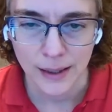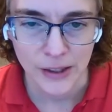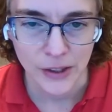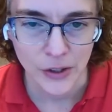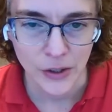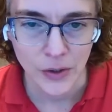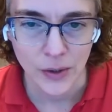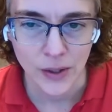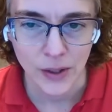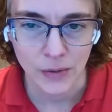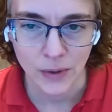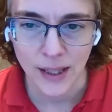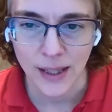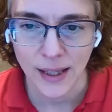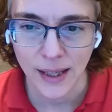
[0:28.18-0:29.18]
So you can
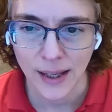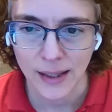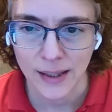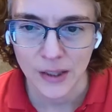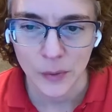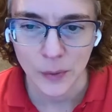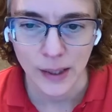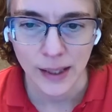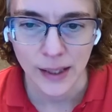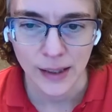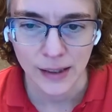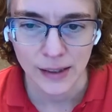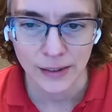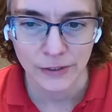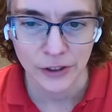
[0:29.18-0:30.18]
read that as
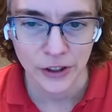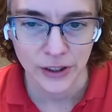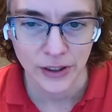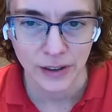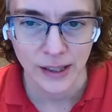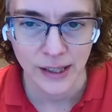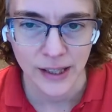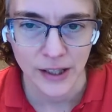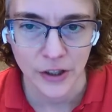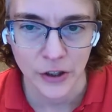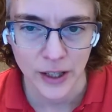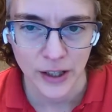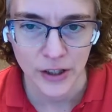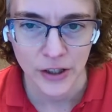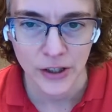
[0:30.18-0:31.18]
well for an
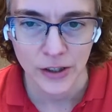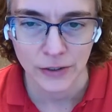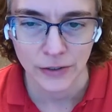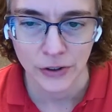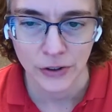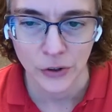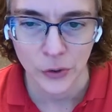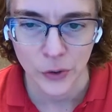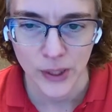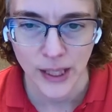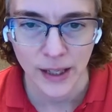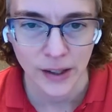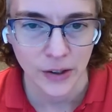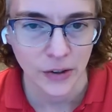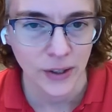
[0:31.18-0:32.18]
introduction of who
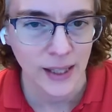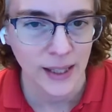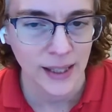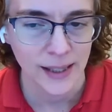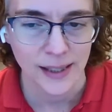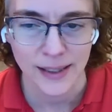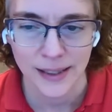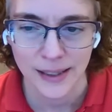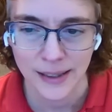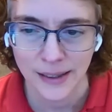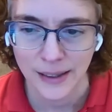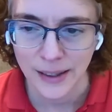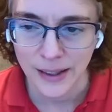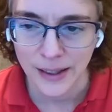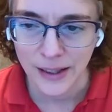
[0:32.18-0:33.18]
Zachary is,
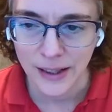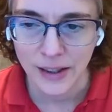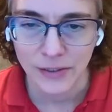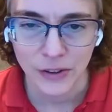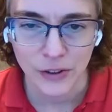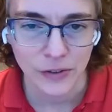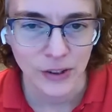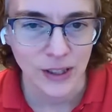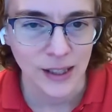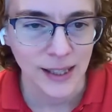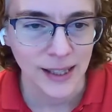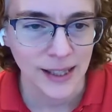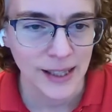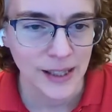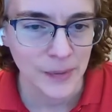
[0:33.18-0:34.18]
if you feel
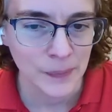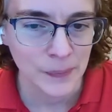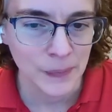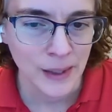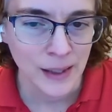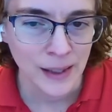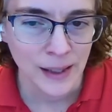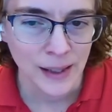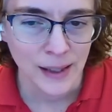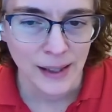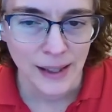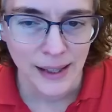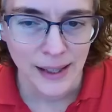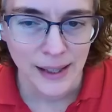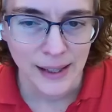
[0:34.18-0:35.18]
like it.
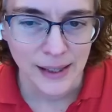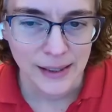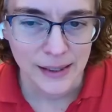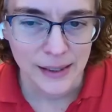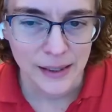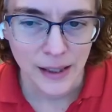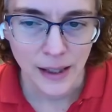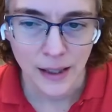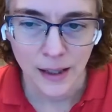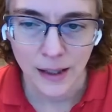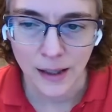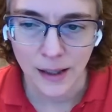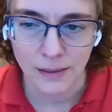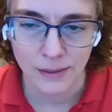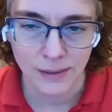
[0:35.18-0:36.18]
And
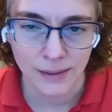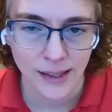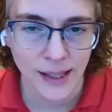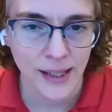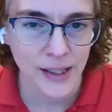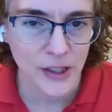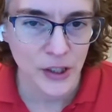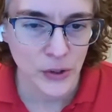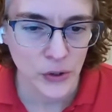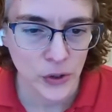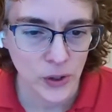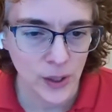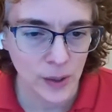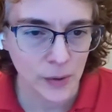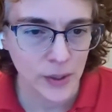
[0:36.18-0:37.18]
as
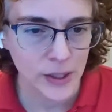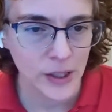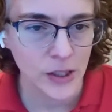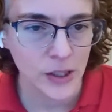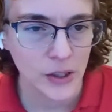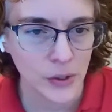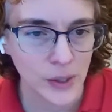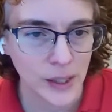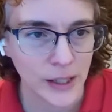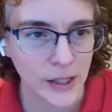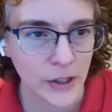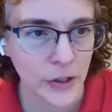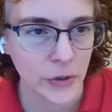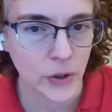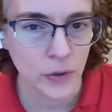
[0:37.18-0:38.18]
usual, I'm going to do a
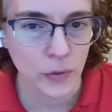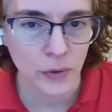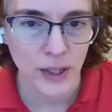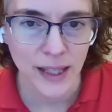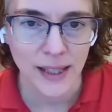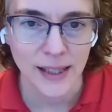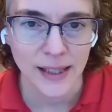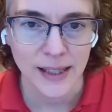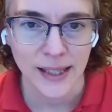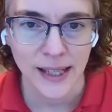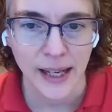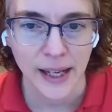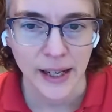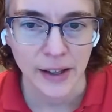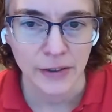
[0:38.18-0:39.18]
short reading
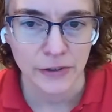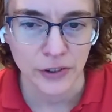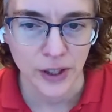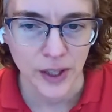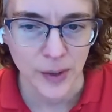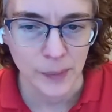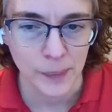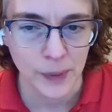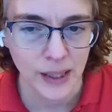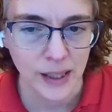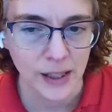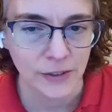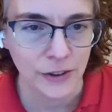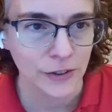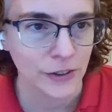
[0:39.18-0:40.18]
today from He
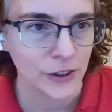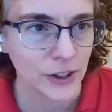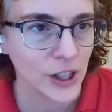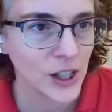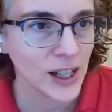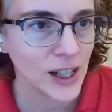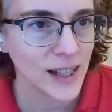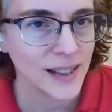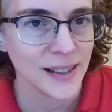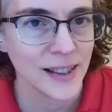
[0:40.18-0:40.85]
Never Forgot.